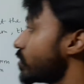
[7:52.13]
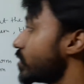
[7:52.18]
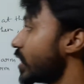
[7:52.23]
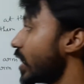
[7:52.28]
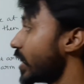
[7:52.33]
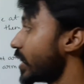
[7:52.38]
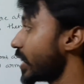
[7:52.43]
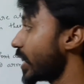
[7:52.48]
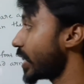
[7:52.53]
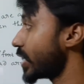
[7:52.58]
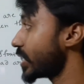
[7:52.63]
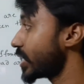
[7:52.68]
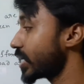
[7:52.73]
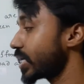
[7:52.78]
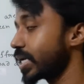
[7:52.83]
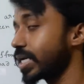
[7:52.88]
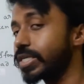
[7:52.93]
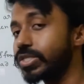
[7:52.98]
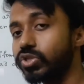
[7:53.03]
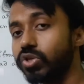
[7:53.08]
that at the
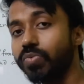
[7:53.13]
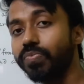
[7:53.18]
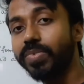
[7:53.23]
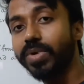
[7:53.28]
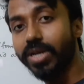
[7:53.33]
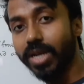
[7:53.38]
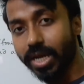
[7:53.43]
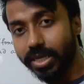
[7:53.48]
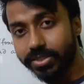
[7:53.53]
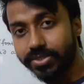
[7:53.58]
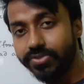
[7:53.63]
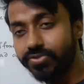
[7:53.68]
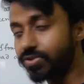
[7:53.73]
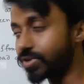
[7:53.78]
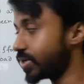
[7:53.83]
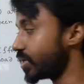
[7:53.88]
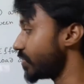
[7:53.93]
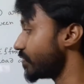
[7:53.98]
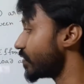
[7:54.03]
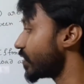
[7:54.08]
case of class
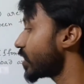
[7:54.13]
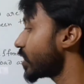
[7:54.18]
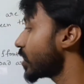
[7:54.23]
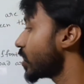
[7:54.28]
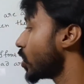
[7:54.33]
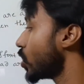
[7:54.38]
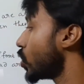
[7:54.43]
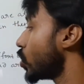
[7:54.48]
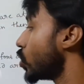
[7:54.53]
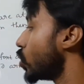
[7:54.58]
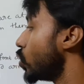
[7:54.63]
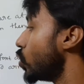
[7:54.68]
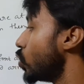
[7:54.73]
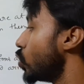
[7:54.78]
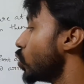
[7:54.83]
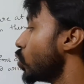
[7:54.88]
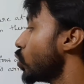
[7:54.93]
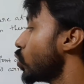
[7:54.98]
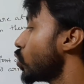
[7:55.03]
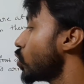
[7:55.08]
3 lever,
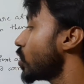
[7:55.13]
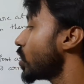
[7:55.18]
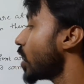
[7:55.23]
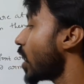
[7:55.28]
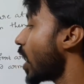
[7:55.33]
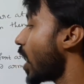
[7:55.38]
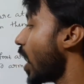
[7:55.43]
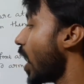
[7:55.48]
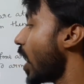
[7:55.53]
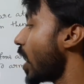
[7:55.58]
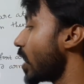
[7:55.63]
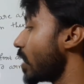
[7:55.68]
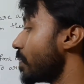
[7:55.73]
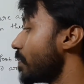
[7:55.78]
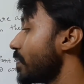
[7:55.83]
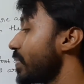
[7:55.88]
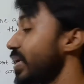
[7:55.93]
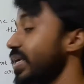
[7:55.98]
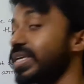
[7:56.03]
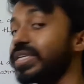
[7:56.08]
load
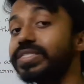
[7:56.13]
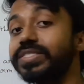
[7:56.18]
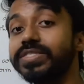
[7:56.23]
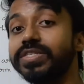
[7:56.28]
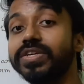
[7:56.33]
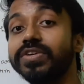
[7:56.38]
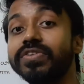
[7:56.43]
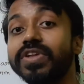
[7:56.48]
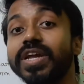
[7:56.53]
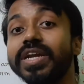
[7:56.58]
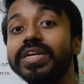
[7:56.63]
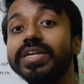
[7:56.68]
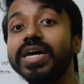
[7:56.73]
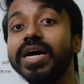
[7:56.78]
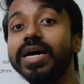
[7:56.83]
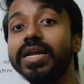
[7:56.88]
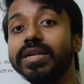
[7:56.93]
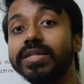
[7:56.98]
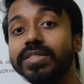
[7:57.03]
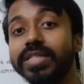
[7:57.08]
arm is
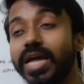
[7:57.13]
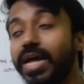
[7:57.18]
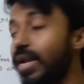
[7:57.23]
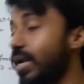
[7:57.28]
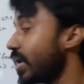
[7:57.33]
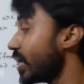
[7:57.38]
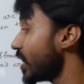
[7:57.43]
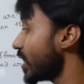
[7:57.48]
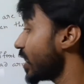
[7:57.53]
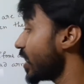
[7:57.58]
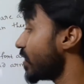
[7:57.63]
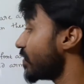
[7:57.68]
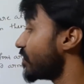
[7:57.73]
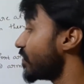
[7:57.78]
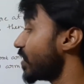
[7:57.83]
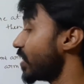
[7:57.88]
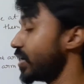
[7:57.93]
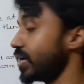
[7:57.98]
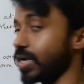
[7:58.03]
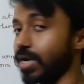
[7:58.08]
greater than
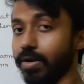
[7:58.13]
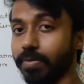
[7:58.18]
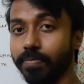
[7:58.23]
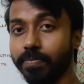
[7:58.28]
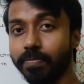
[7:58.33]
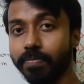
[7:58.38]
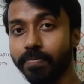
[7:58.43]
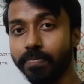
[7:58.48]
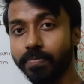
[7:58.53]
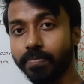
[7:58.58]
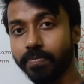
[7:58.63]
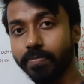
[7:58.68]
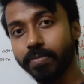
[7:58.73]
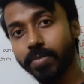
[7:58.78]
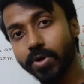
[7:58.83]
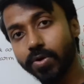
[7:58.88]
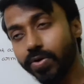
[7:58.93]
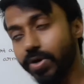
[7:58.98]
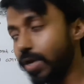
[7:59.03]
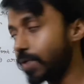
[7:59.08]
effort arm.
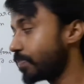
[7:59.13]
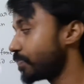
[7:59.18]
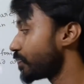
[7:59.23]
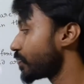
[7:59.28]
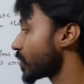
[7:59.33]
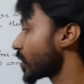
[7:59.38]
Okay.